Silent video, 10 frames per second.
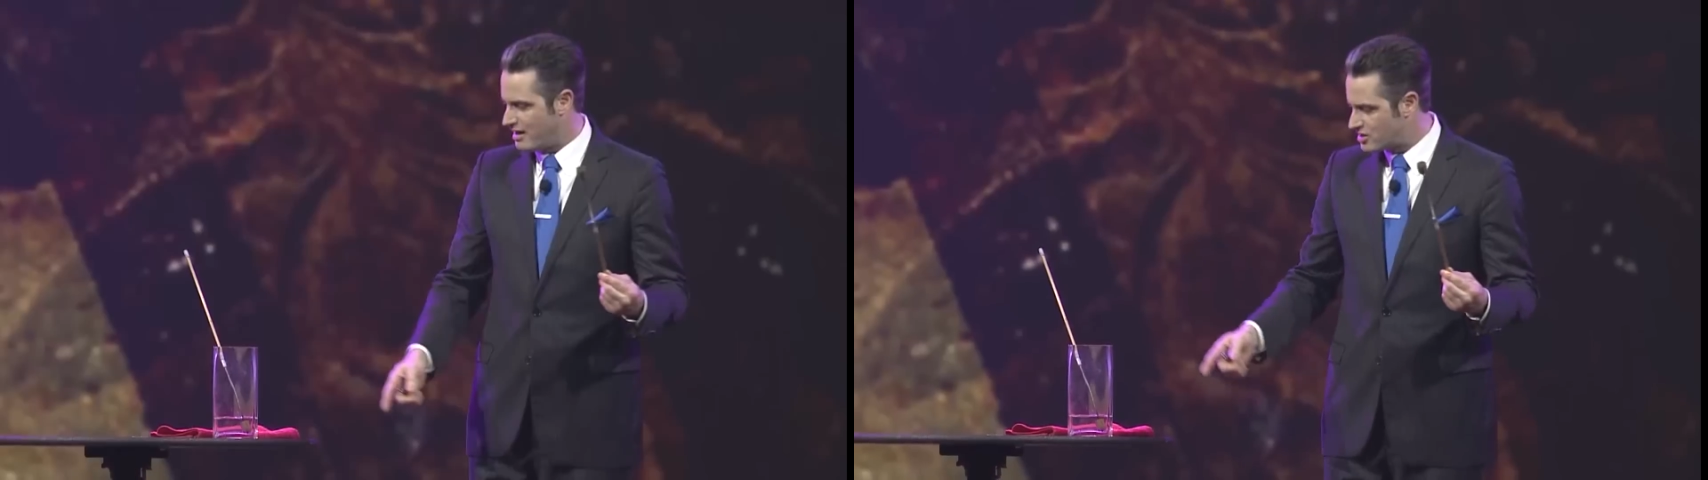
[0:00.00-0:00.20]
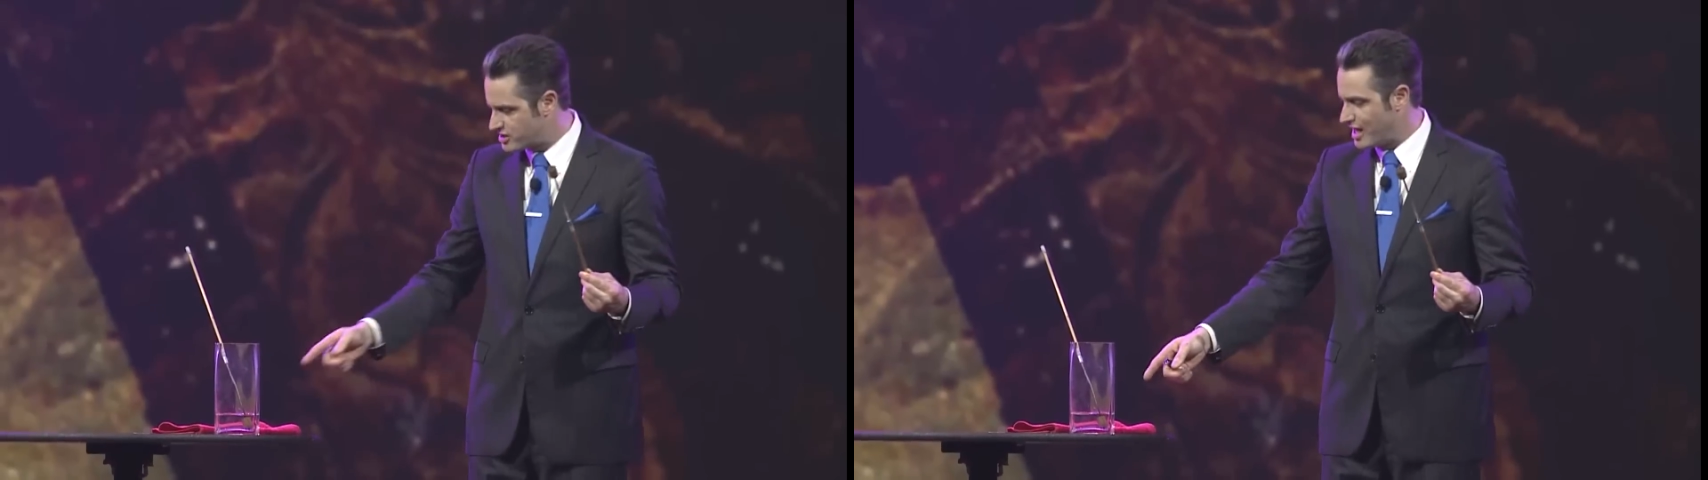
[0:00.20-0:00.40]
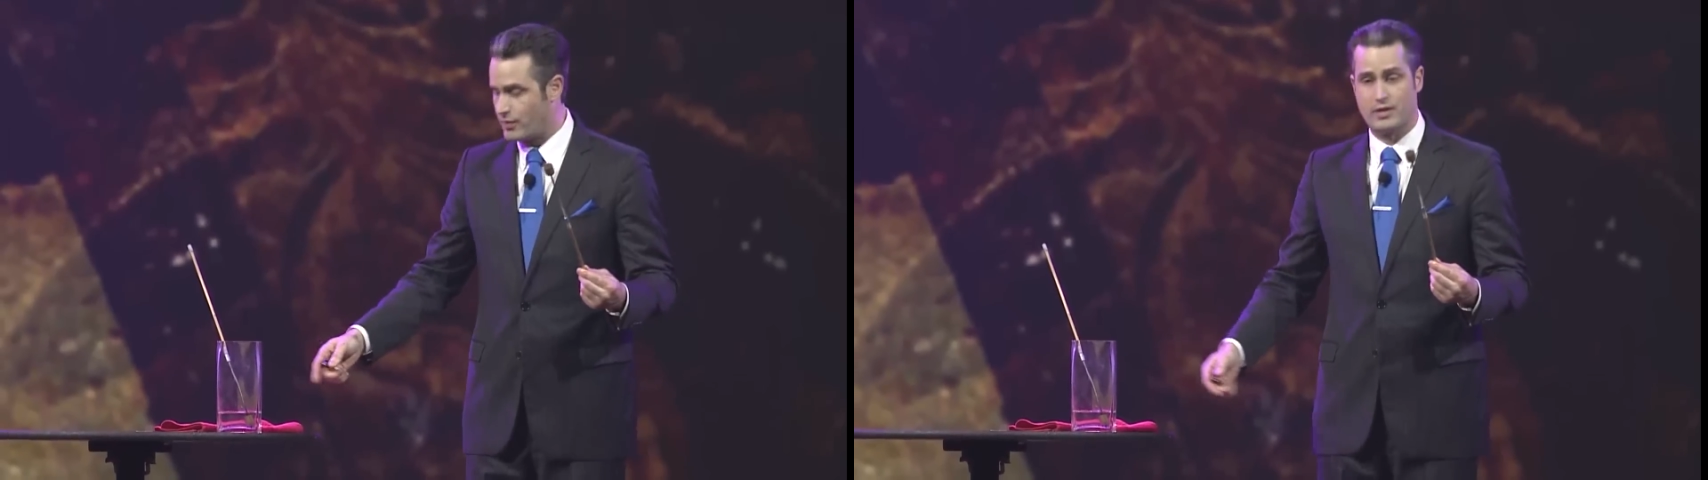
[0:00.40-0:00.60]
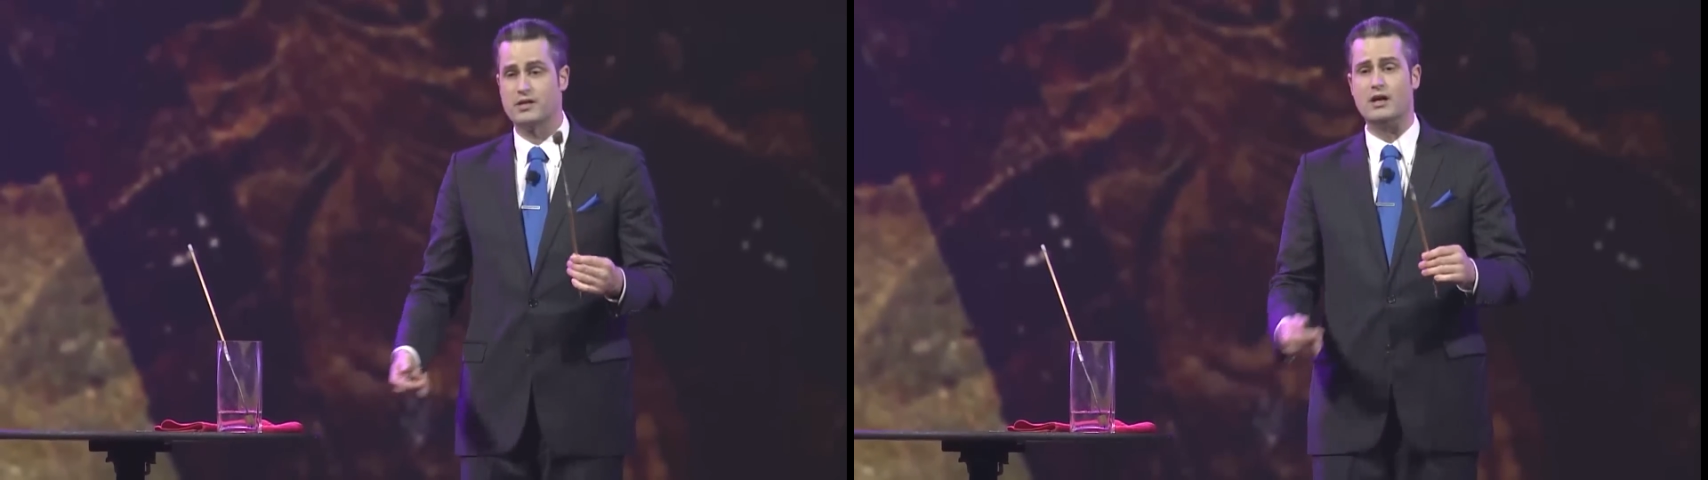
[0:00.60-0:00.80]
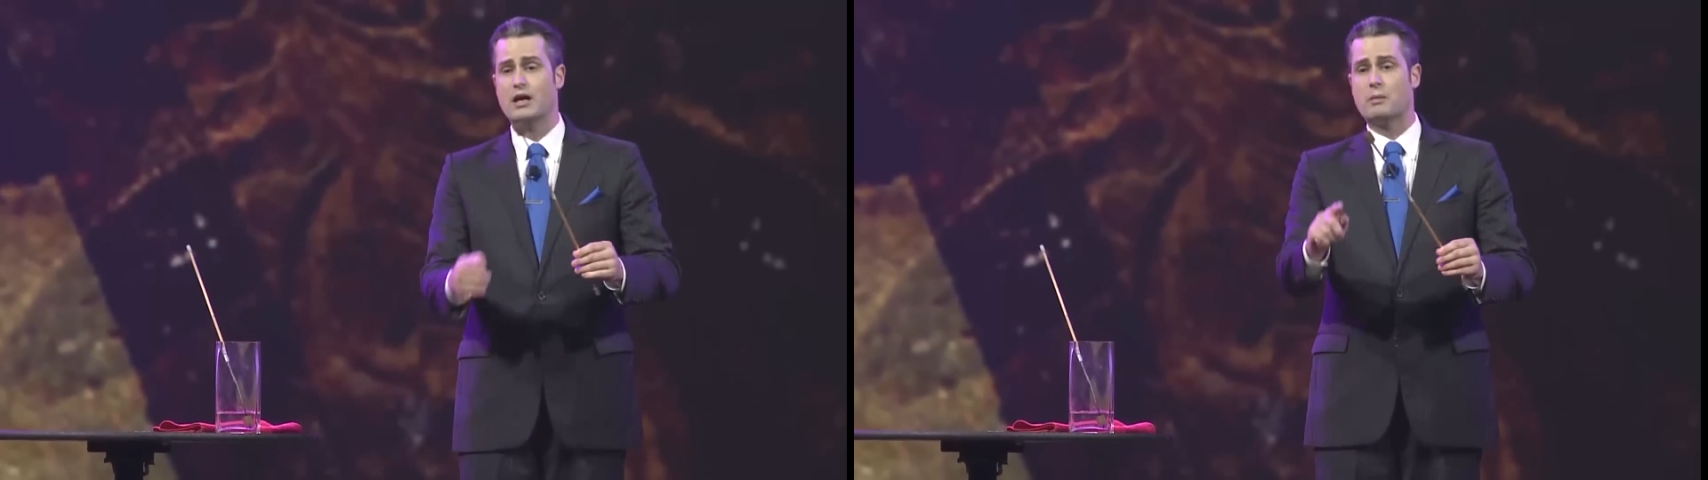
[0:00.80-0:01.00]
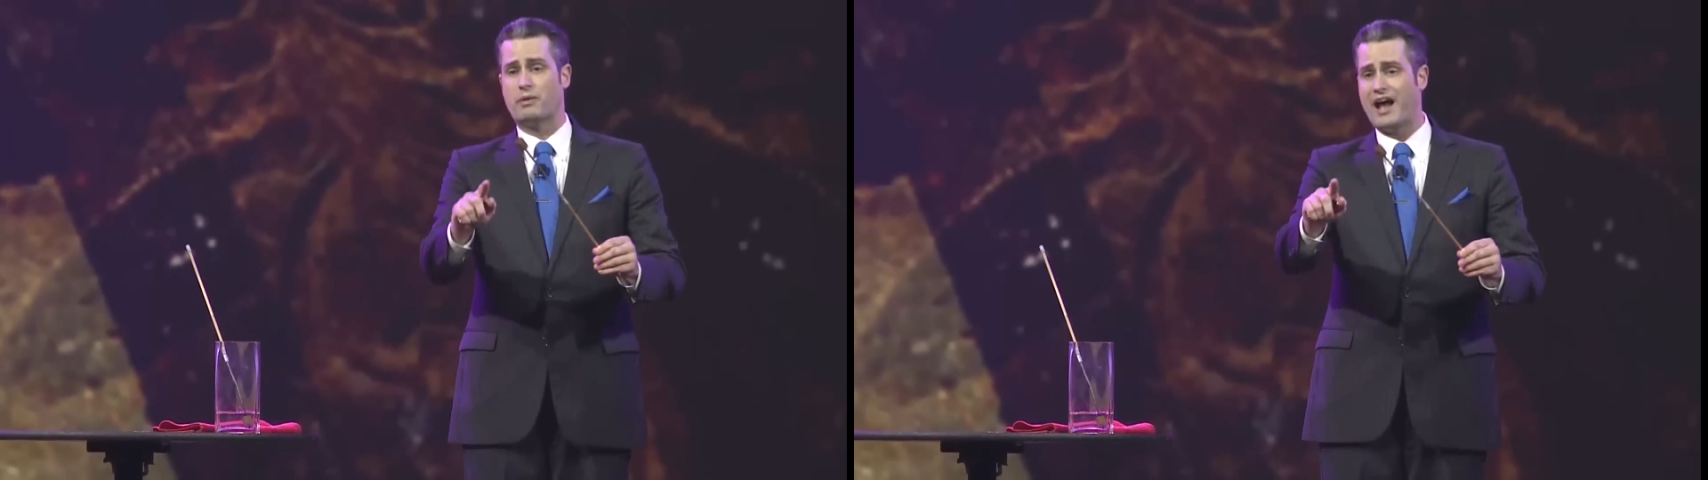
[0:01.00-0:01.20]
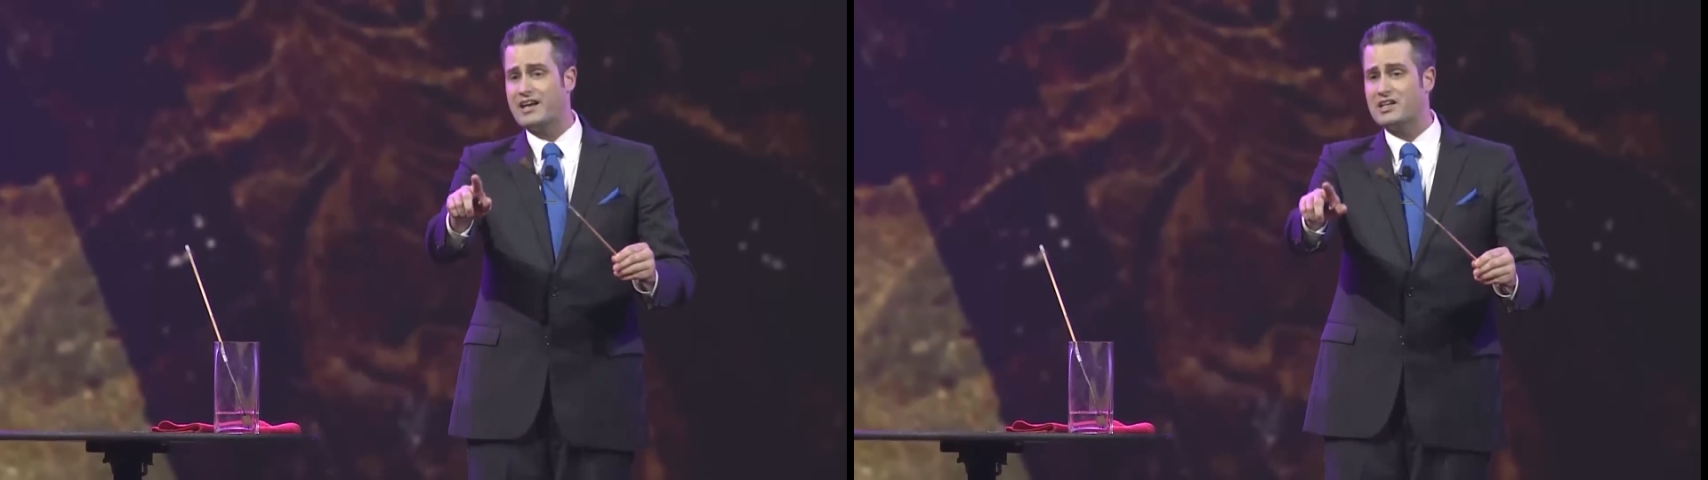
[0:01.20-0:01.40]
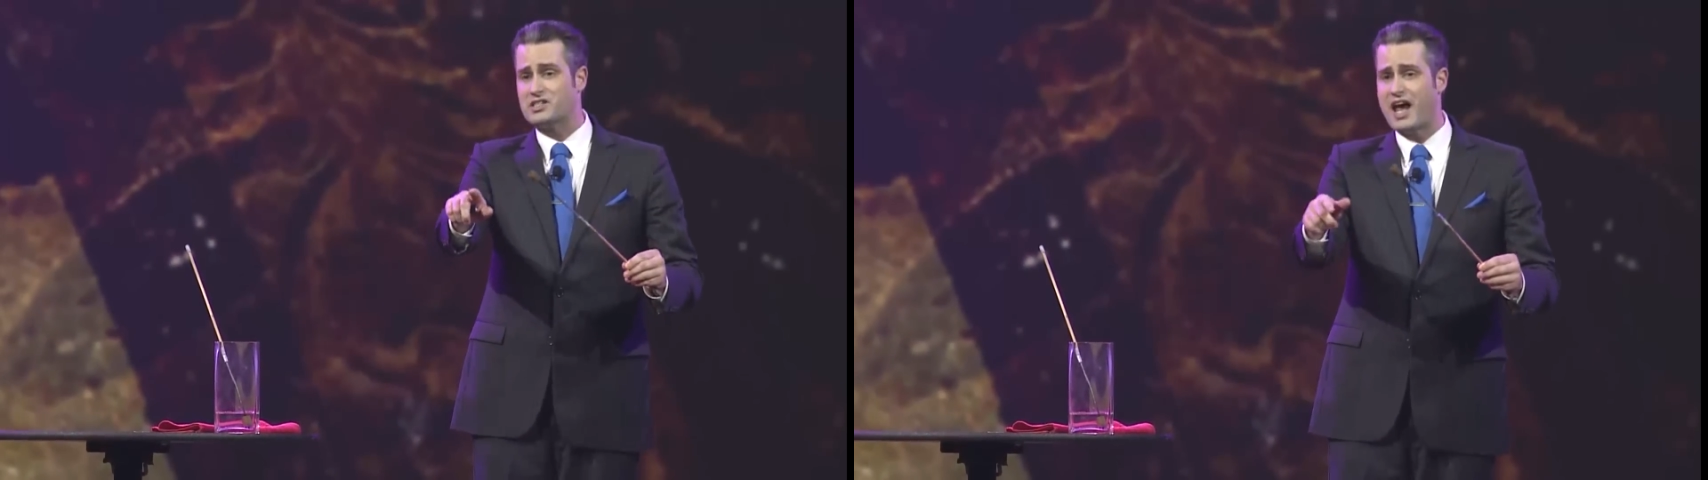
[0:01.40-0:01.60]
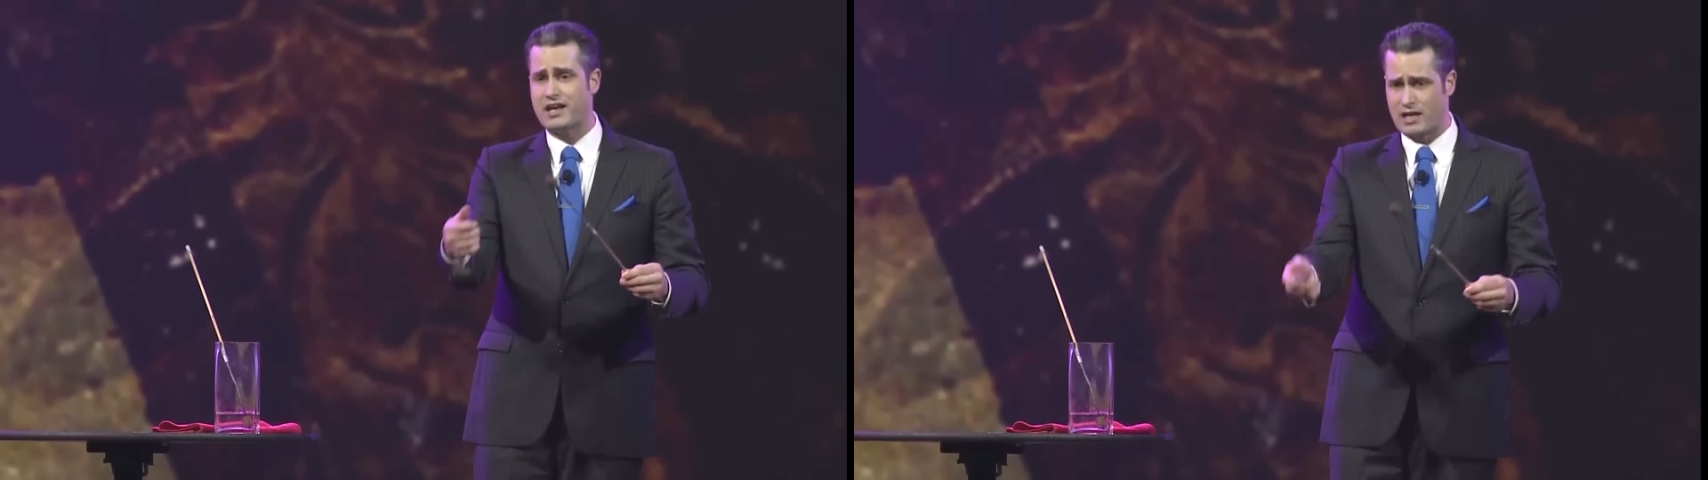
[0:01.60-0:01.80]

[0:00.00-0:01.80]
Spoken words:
accelerant. But I could take